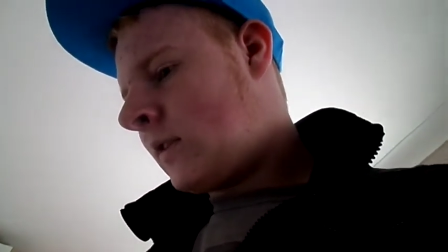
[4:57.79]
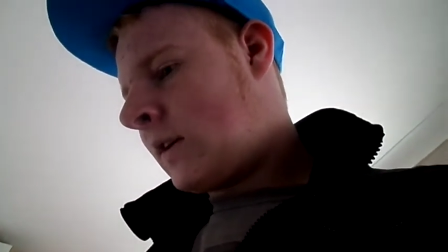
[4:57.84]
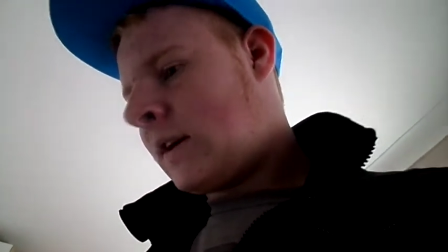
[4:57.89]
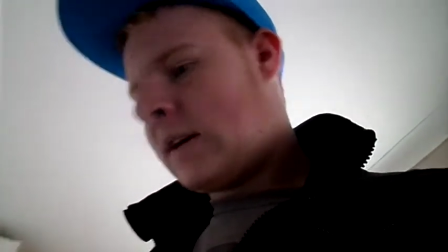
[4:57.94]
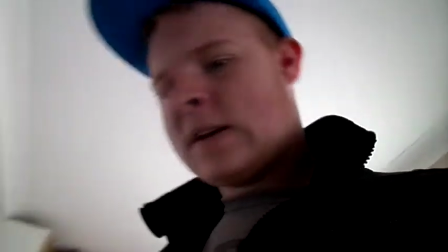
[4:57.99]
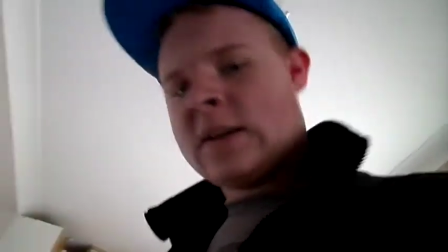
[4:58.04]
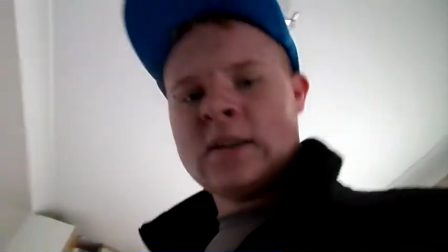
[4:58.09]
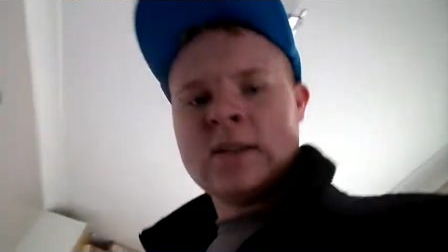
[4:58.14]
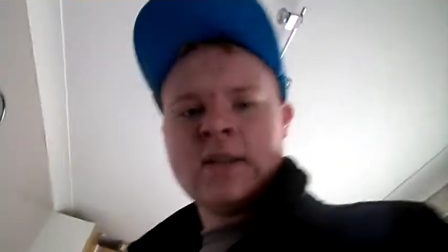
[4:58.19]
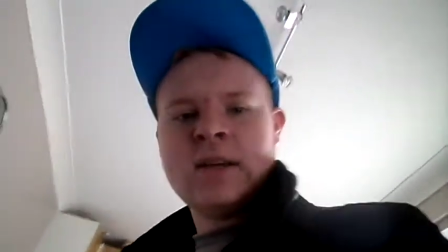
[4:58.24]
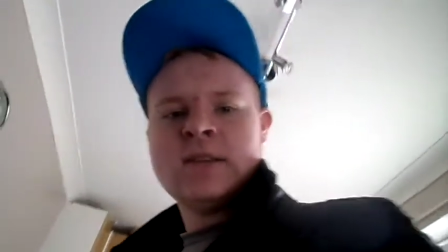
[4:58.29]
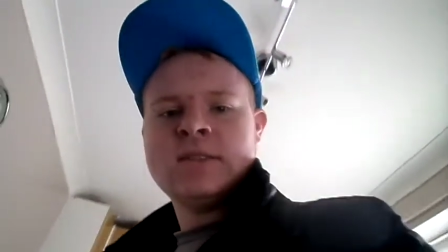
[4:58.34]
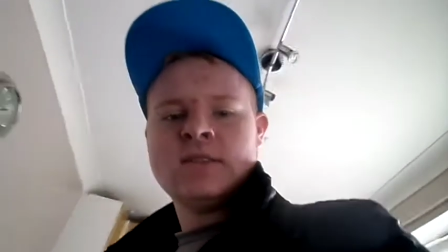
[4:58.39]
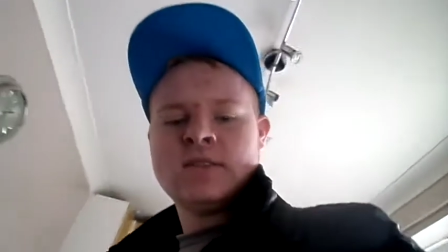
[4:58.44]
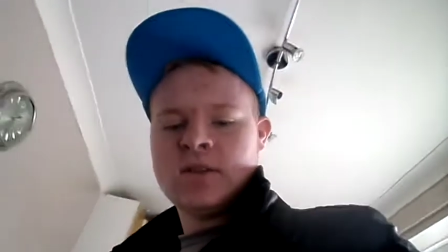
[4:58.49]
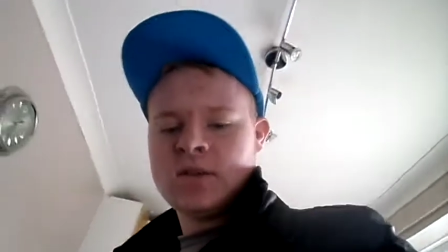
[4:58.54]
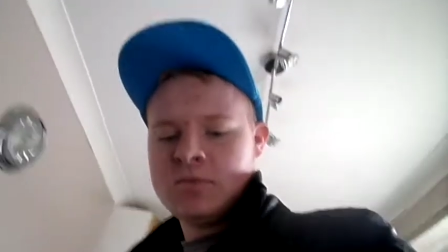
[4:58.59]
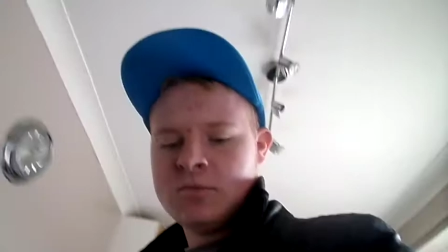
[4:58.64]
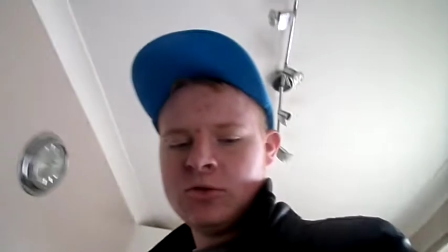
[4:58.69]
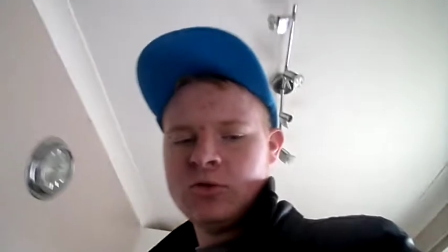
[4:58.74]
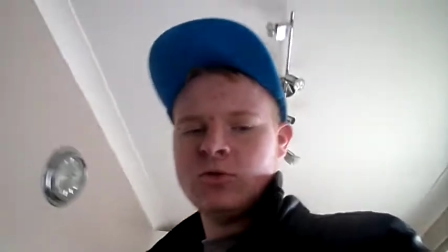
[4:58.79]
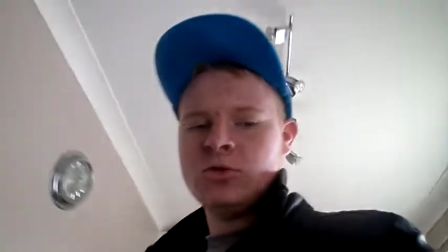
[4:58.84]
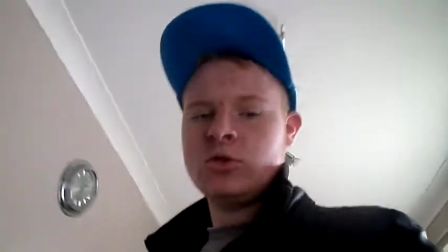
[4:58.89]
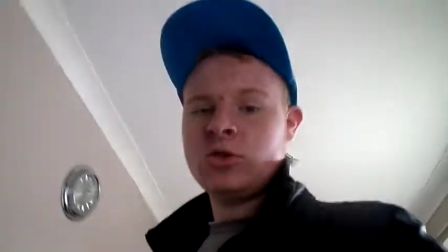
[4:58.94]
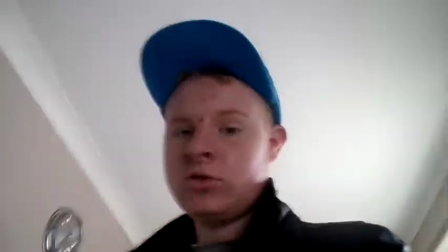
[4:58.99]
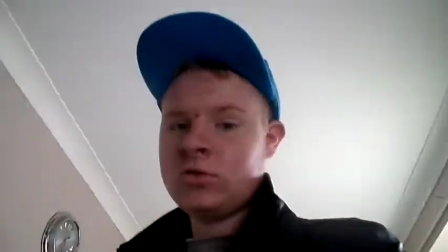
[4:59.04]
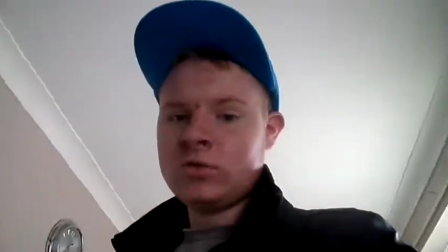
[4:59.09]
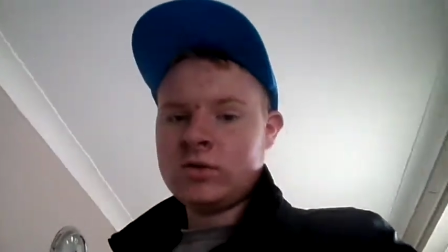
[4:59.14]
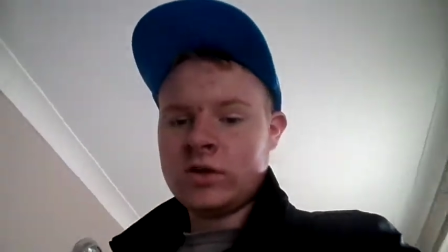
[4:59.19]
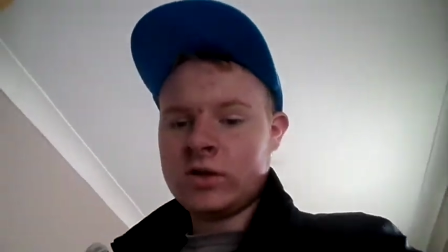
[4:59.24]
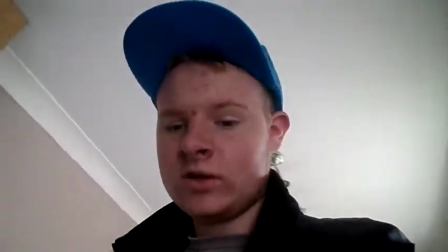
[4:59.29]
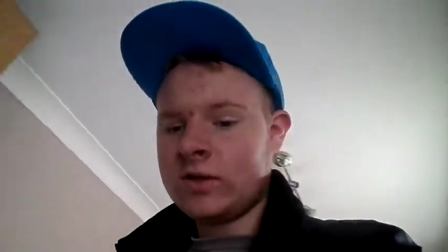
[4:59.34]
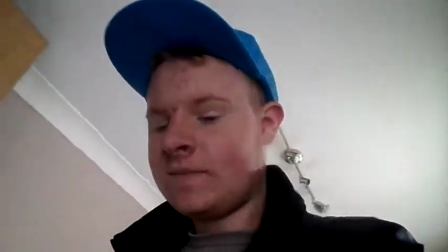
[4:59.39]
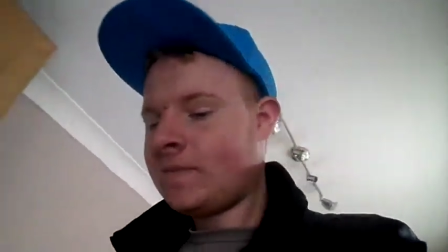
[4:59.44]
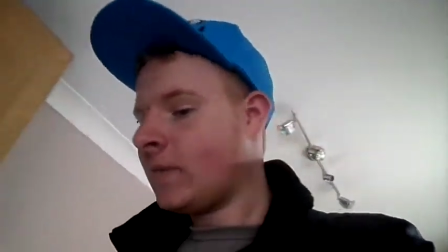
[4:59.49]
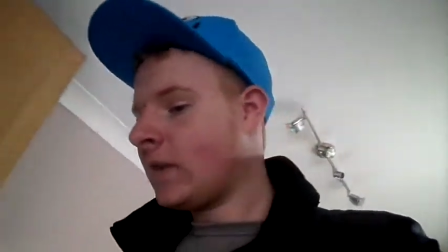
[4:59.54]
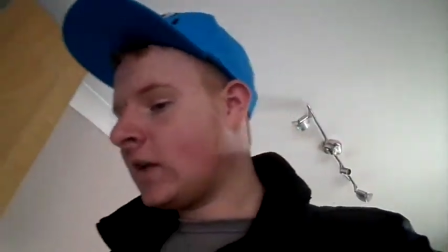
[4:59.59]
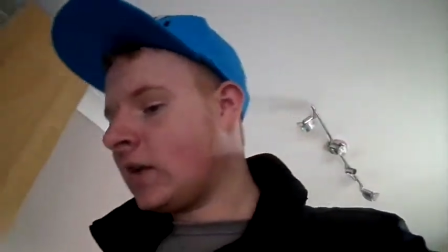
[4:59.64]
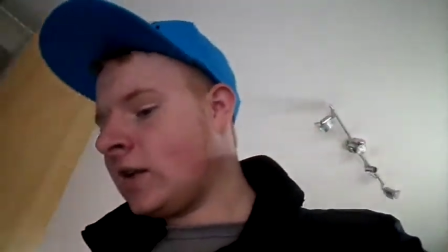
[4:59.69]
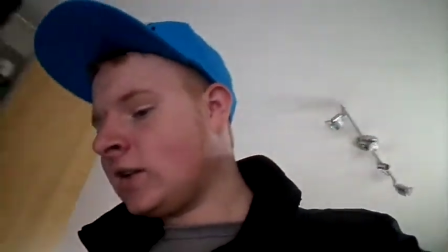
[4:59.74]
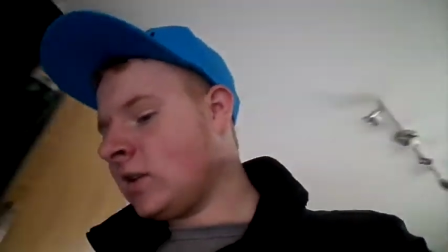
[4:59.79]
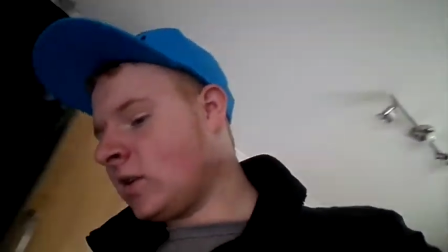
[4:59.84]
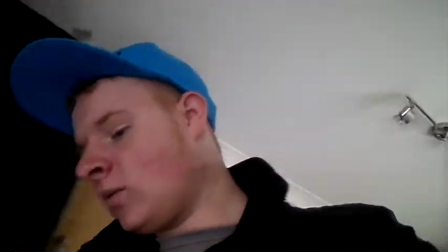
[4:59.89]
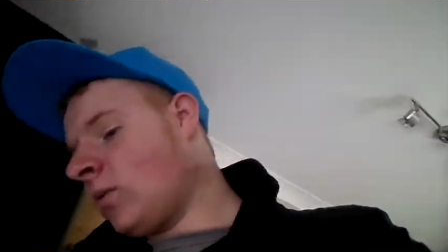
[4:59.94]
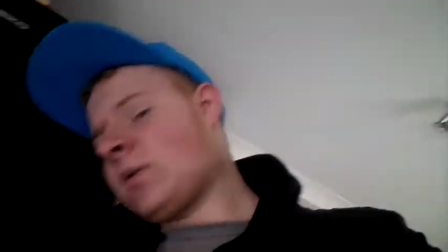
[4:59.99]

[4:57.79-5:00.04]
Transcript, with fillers: and get some new shoes. I don't know what